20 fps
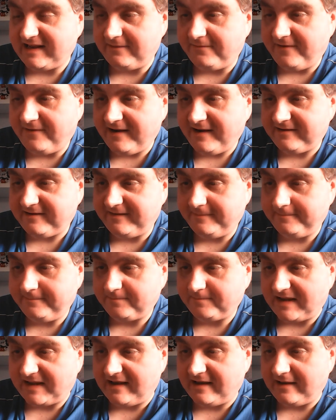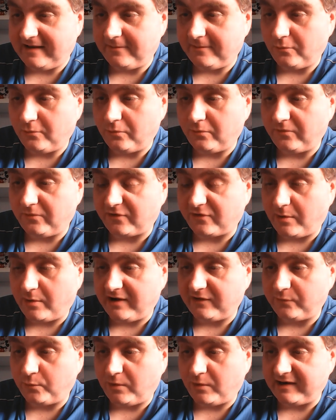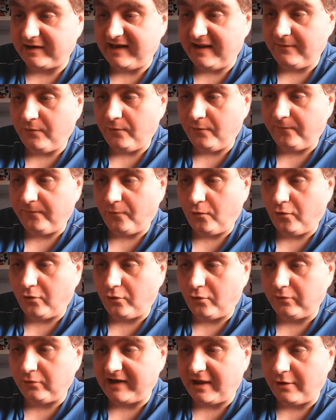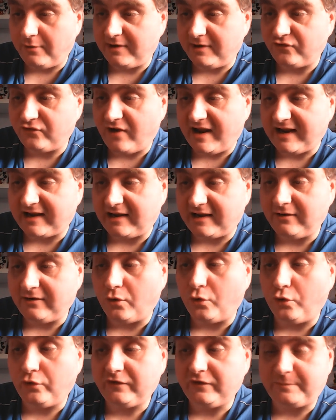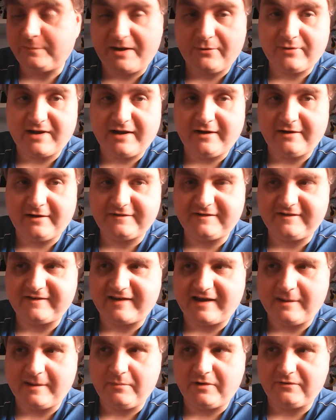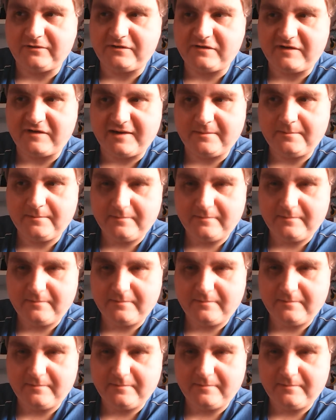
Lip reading: effect requires 1 level 4 or lower dragon or spellcaster type monster,